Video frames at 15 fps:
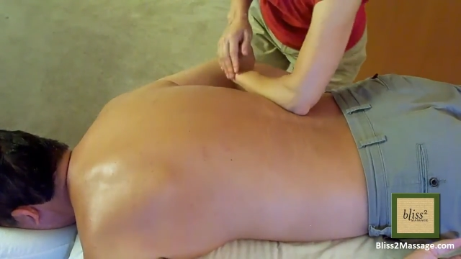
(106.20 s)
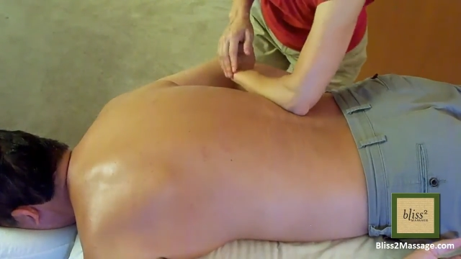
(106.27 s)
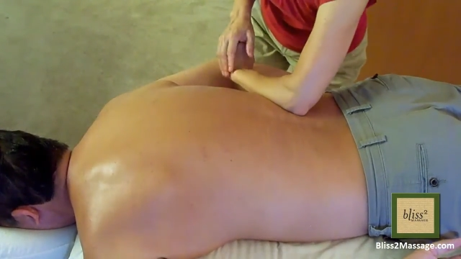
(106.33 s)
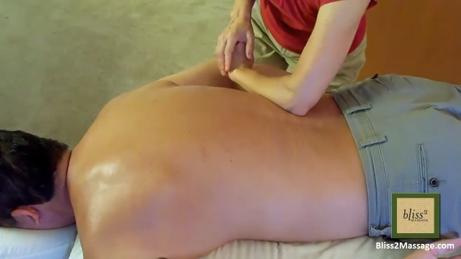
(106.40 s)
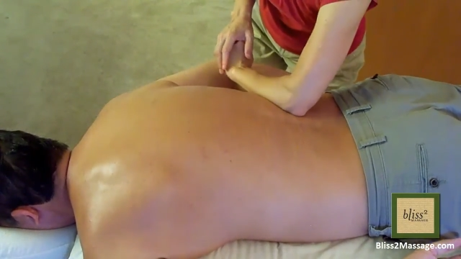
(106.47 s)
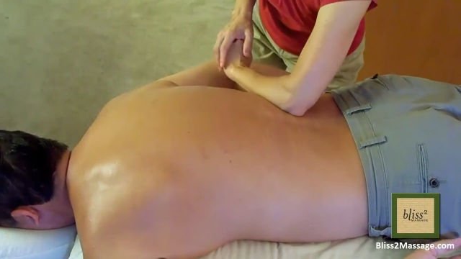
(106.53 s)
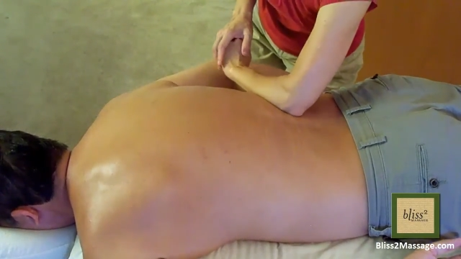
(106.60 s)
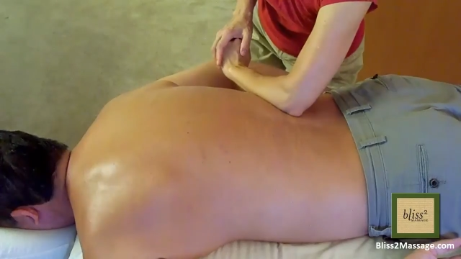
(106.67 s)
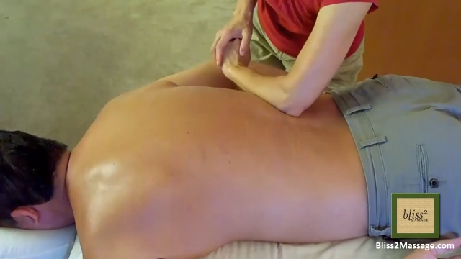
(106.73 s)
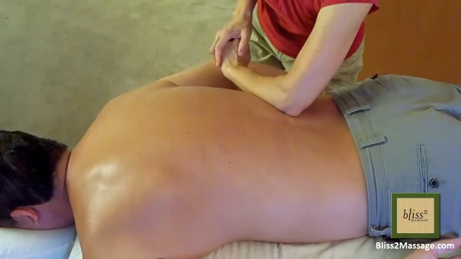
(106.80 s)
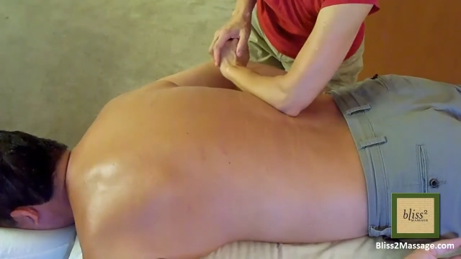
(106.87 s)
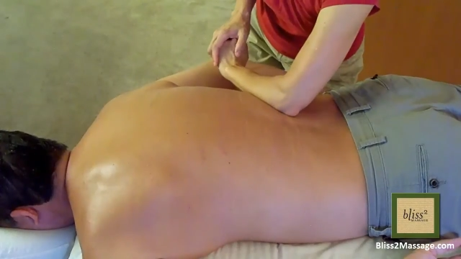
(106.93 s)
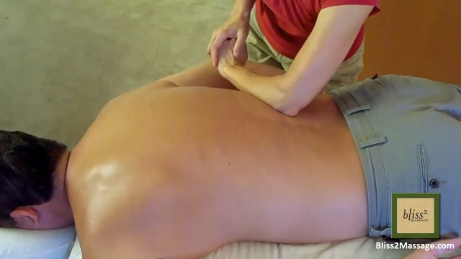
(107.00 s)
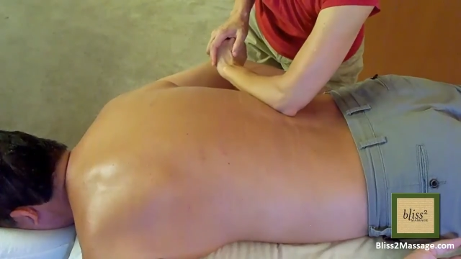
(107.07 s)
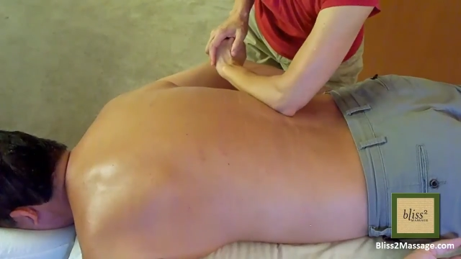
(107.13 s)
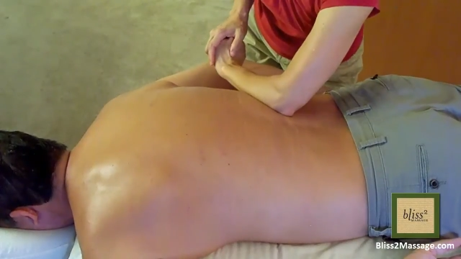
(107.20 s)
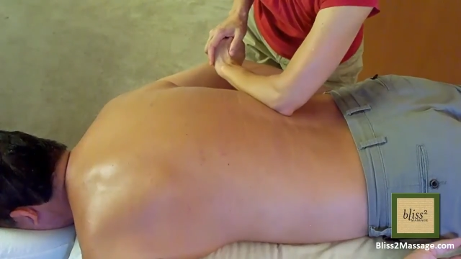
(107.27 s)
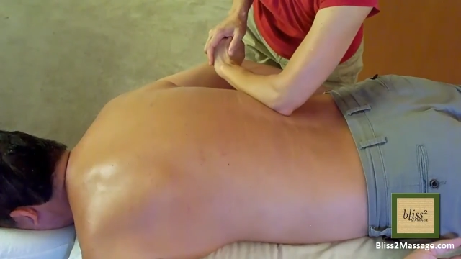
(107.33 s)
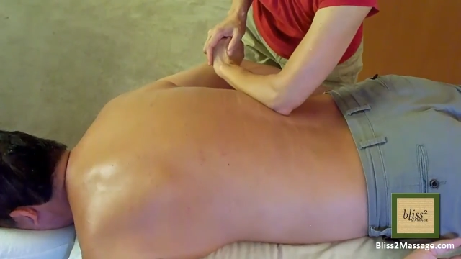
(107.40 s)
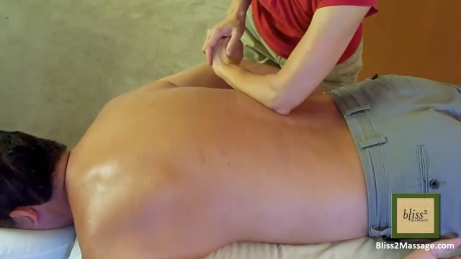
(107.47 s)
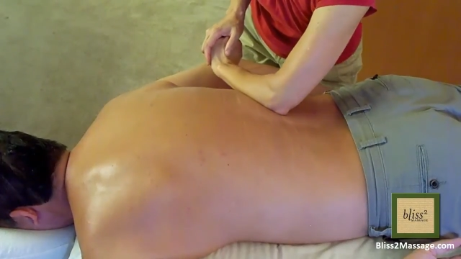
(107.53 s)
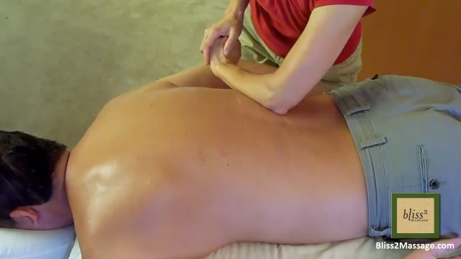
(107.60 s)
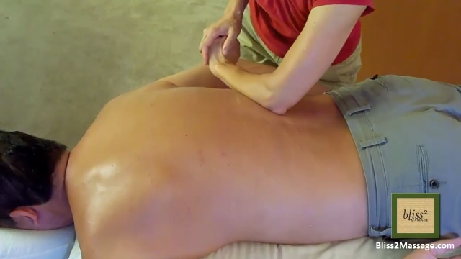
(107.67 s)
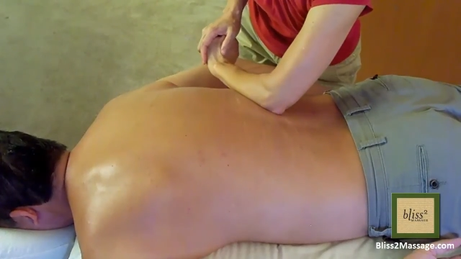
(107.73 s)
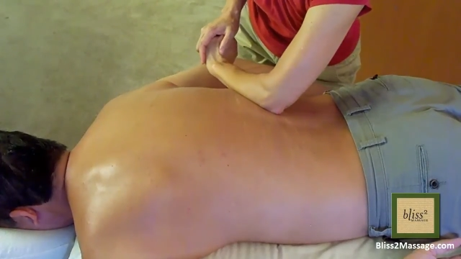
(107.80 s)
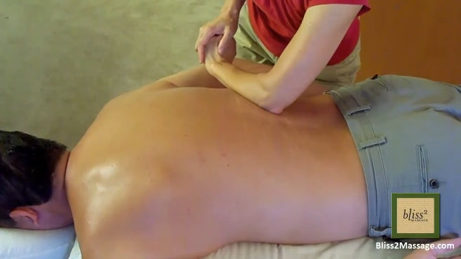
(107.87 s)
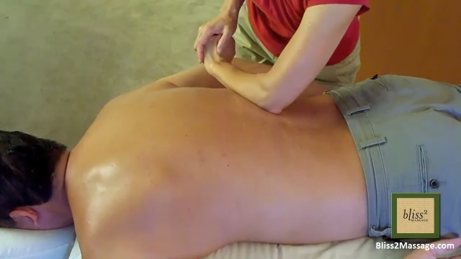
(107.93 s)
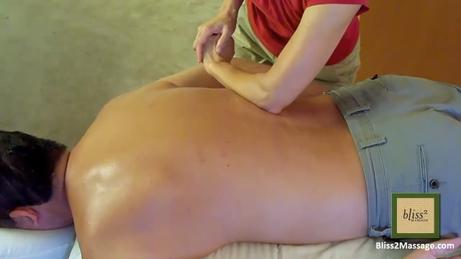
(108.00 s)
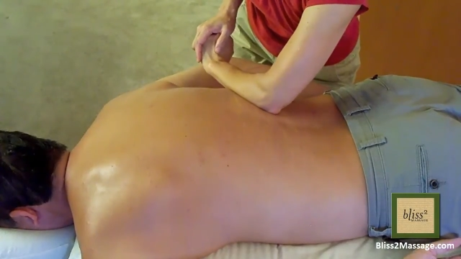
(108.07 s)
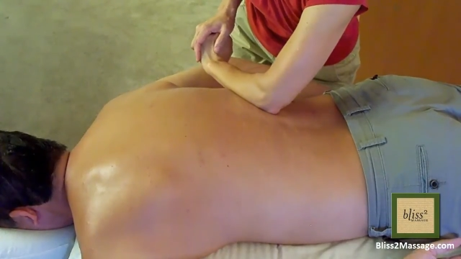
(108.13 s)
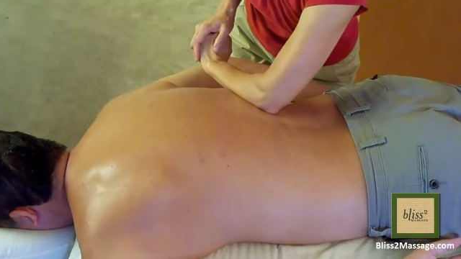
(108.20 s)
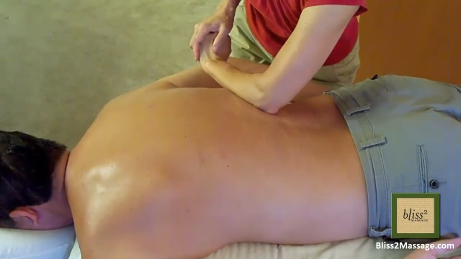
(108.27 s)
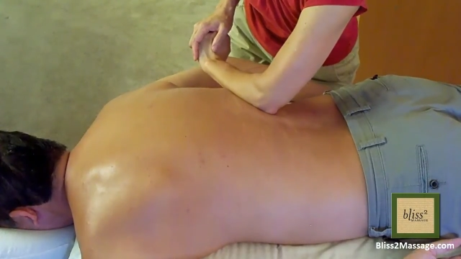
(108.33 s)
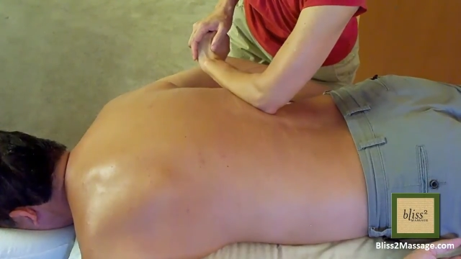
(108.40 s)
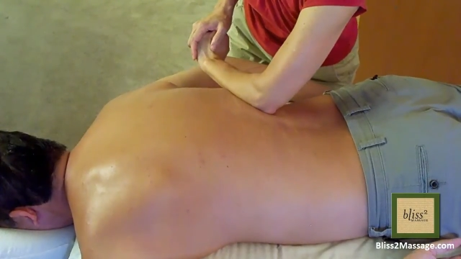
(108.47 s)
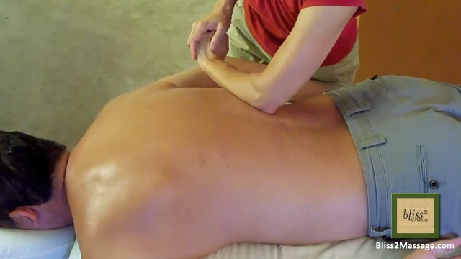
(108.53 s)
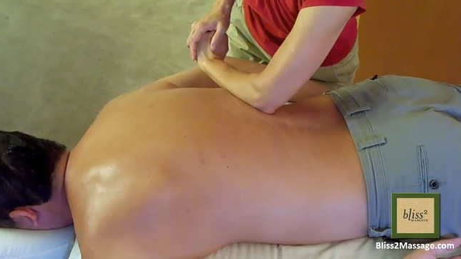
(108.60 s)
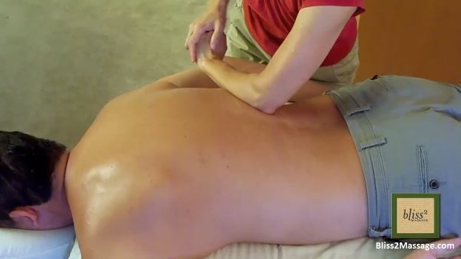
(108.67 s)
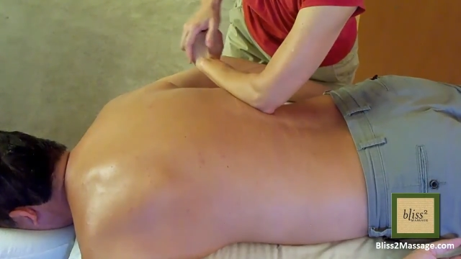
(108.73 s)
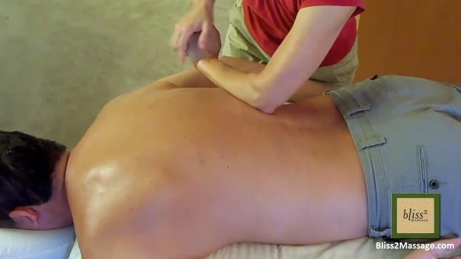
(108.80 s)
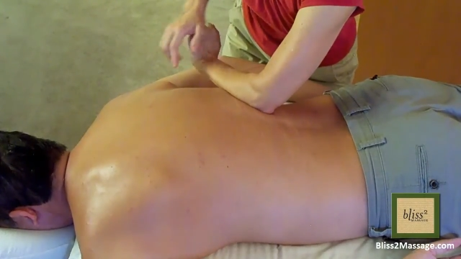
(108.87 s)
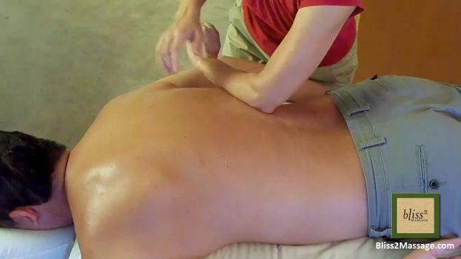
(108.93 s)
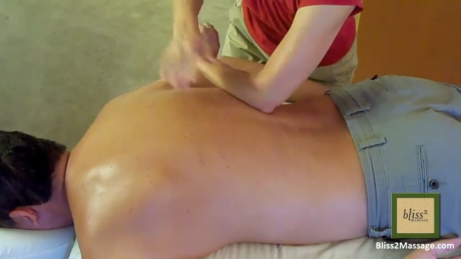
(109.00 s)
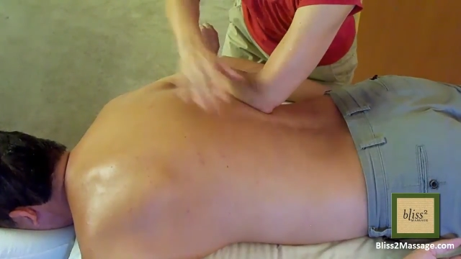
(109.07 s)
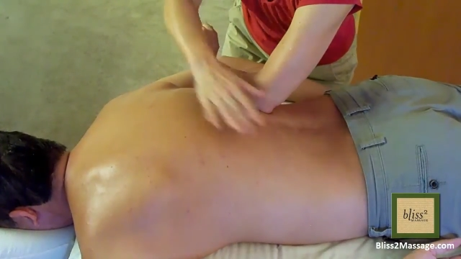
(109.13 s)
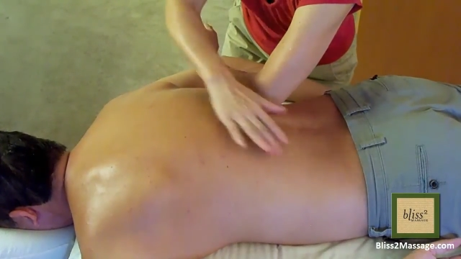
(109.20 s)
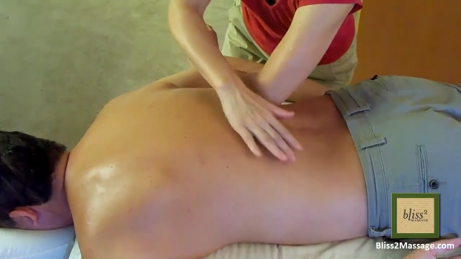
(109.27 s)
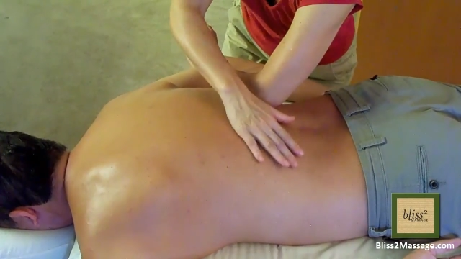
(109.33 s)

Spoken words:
Nobody's mouth can be seen.